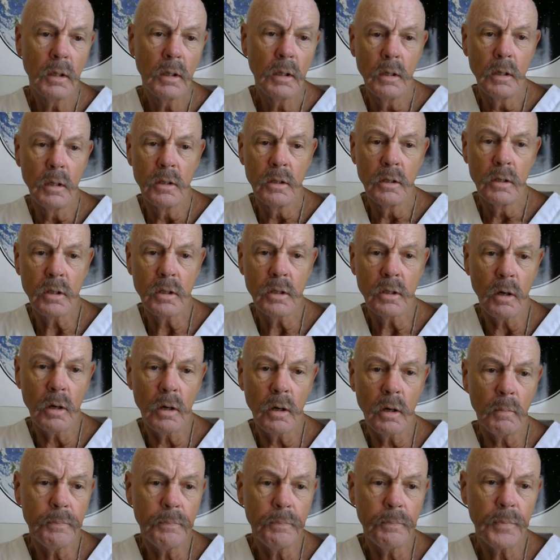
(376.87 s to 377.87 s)

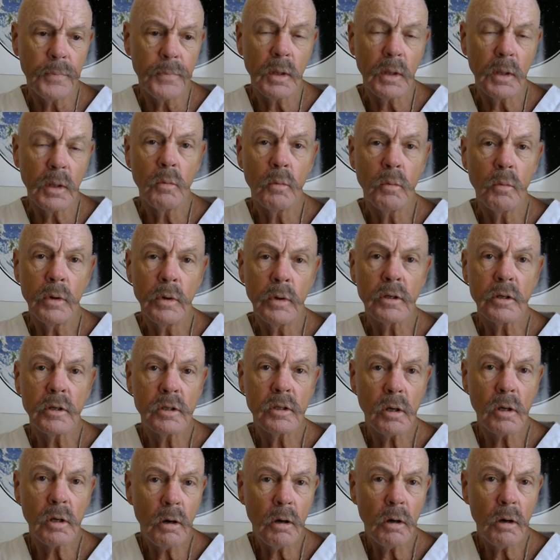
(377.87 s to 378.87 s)
So when you're
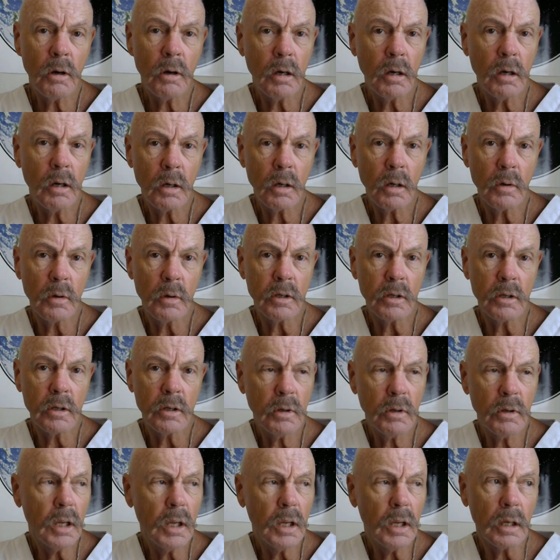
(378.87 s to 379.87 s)
starting hunger awareness
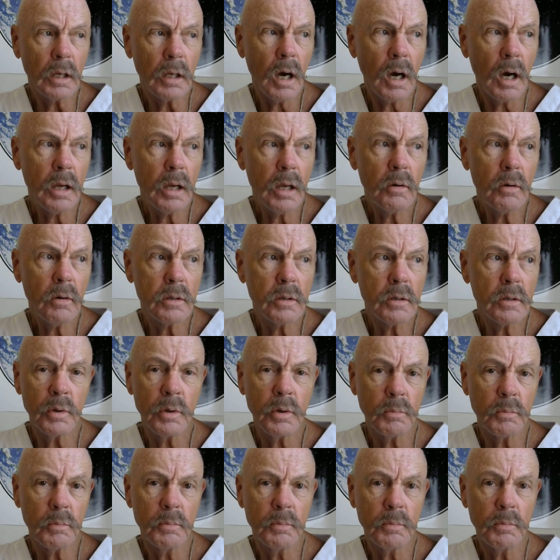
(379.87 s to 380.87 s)
training, I always
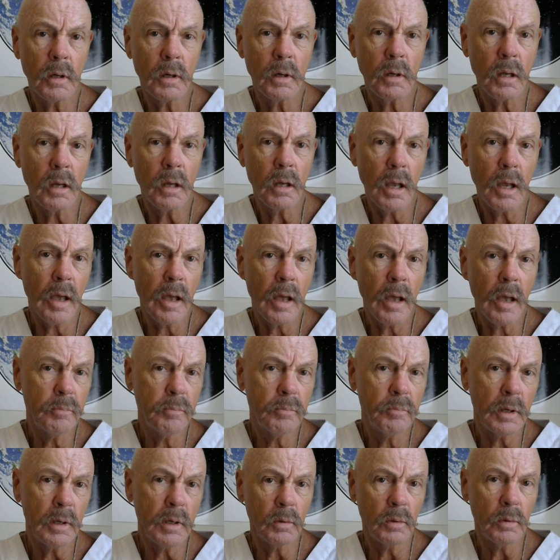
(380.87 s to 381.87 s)
have
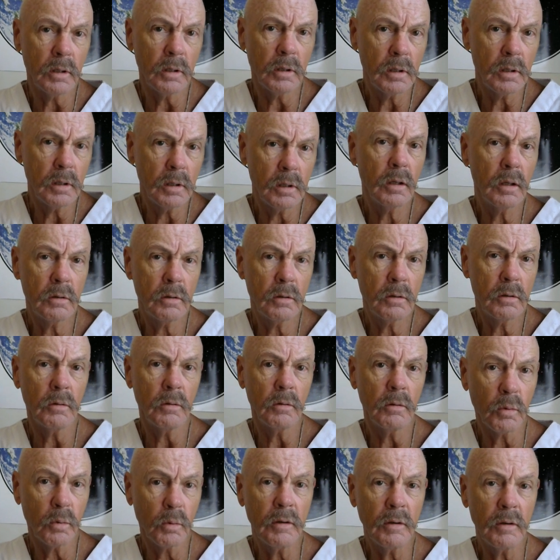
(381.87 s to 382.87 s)
people attend to
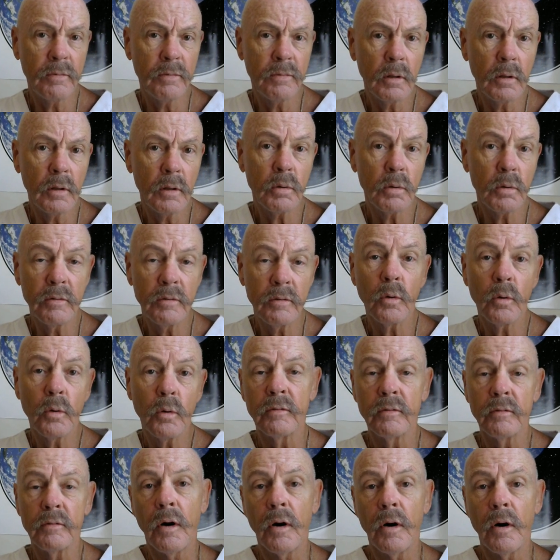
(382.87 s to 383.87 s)
3, 4,
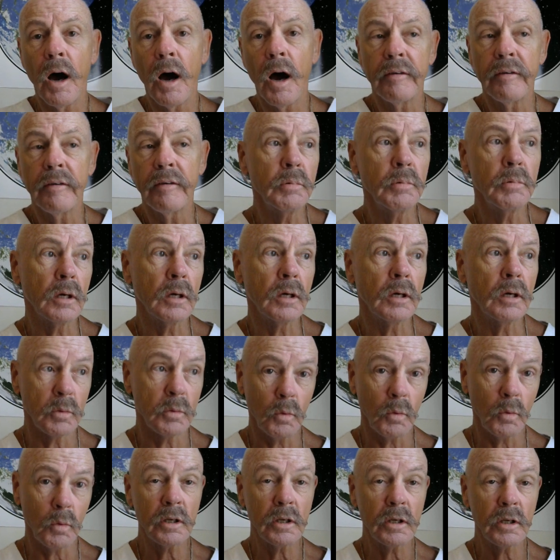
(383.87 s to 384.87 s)
and 5 because I
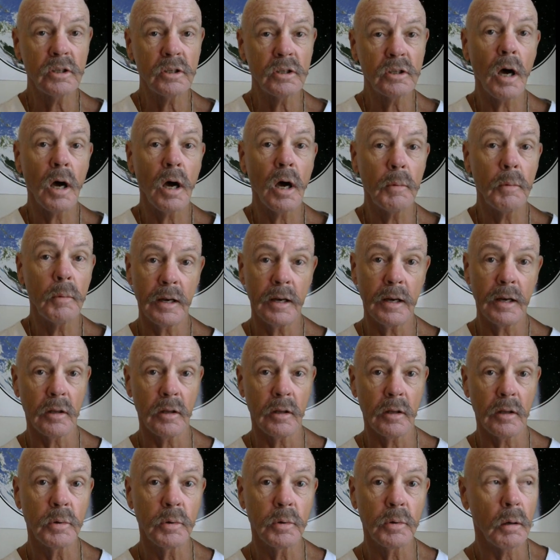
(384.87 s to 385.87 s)
want to stop adding to
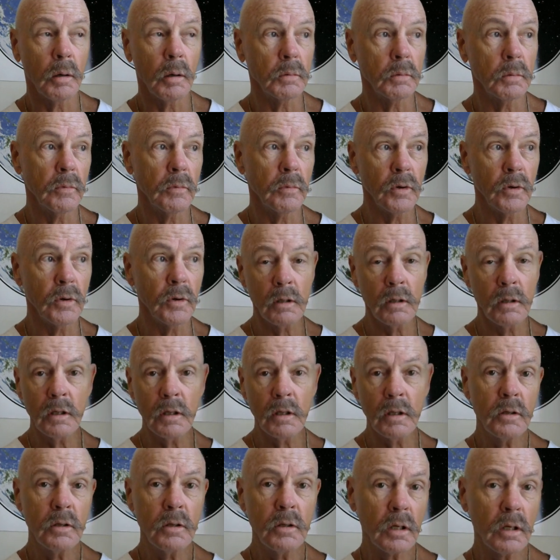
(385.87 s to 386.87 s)
the problem. If you're
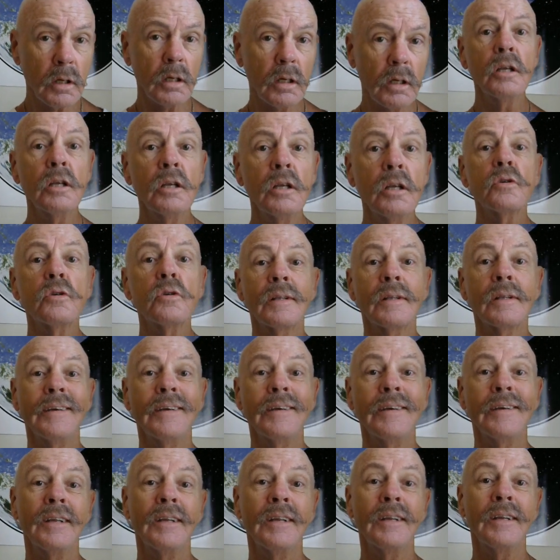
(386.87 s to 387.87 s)
continuously
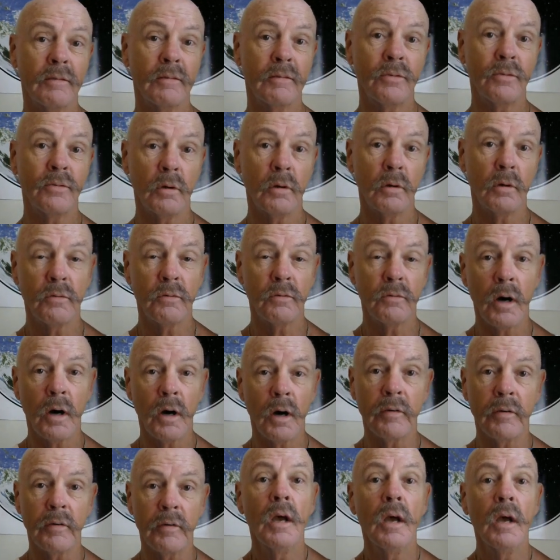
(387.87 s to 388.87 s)
eating to 4 and
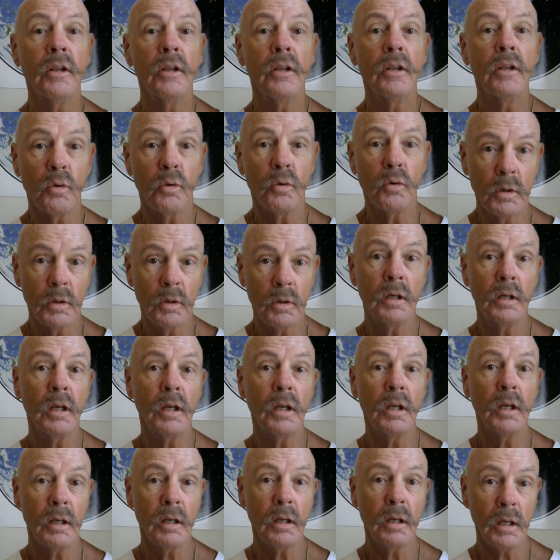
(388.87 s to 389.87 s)
5, then you really
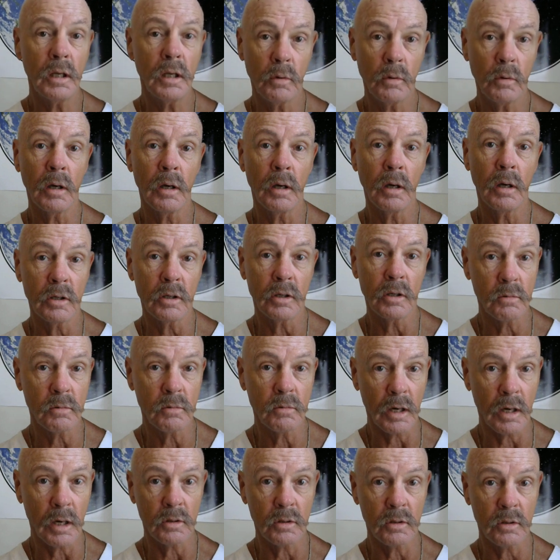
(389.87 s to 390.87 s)
need to eat without
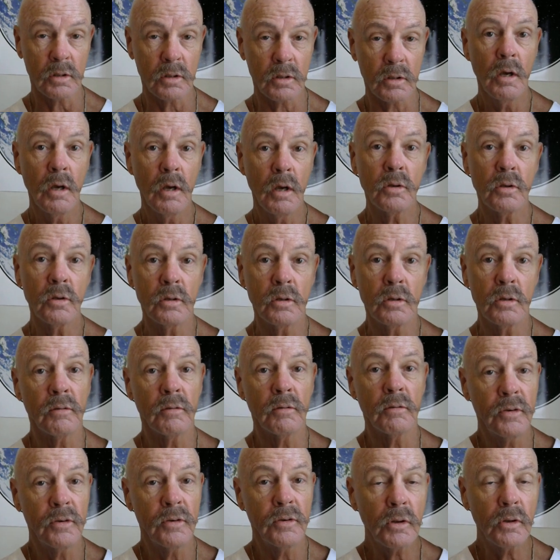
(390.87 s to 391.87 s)
distractions so that you
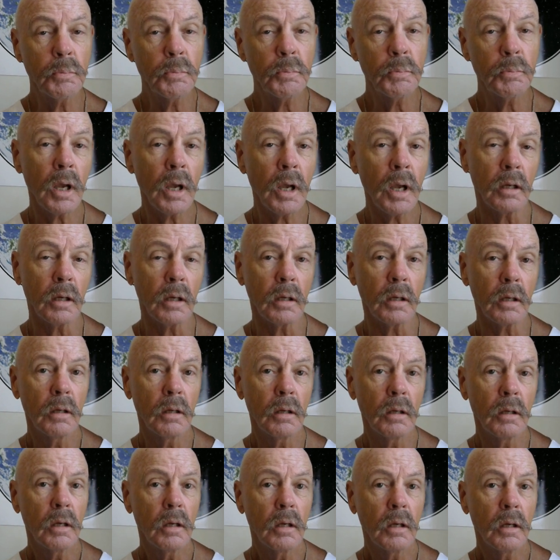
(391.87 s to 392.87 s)
feel the pain.
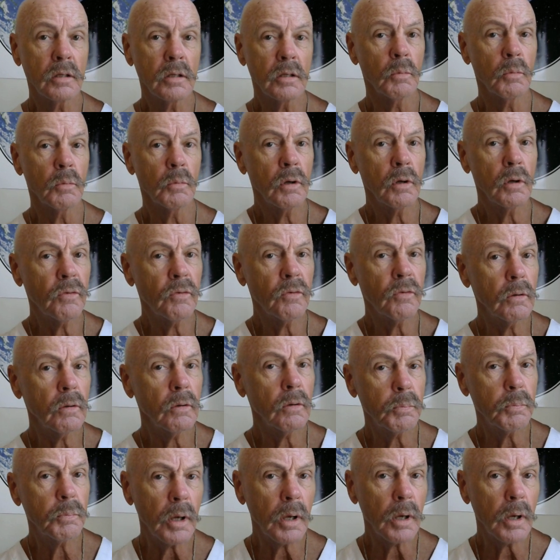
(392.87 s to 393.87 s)
Because the more you feel
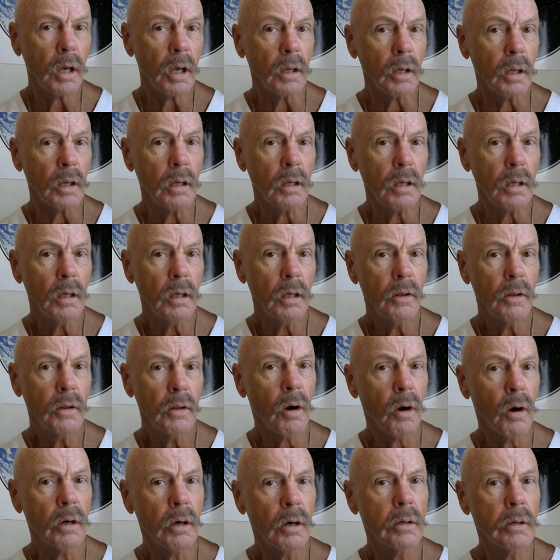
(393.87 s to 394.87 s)
the pain,
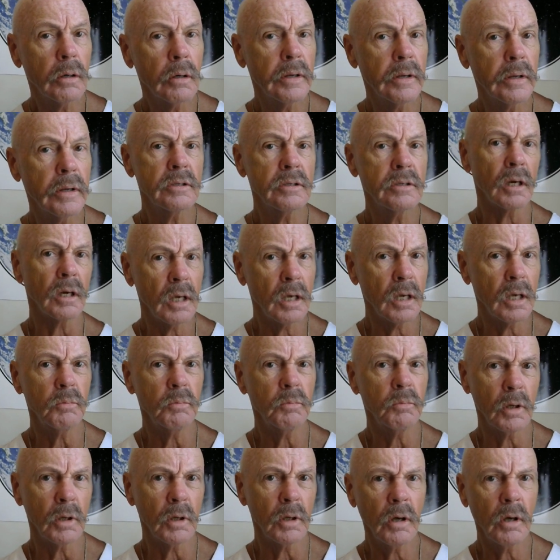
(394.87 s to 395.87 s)
the harder it is to
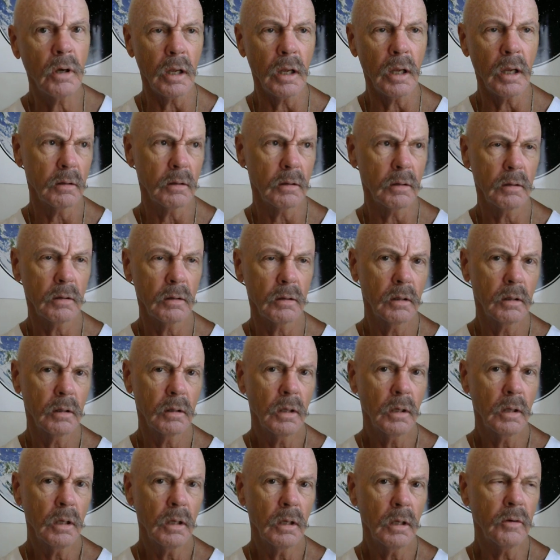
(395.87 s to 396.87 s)
keep doing it.
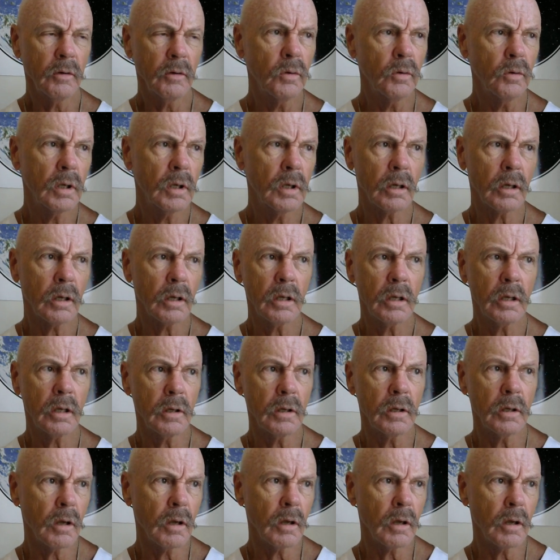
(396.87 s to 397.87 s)
If you tell a kid
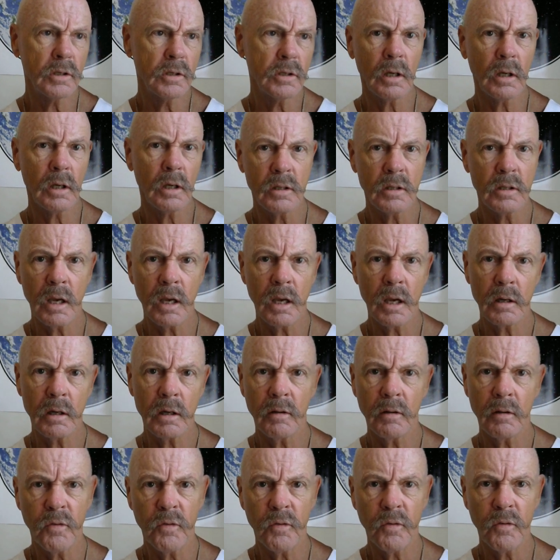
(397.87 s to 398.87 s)
to not stick his hand
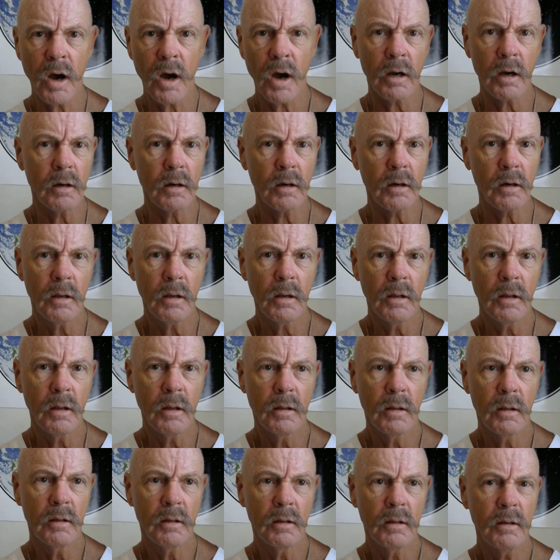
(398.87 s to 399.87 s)
in the fire,
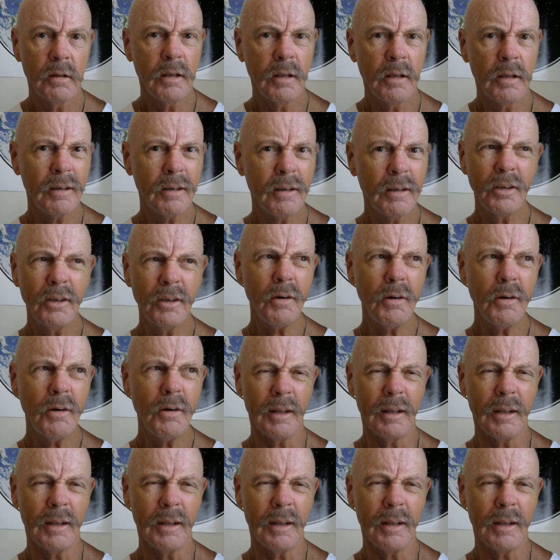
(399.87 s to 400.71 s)
he's going to do it.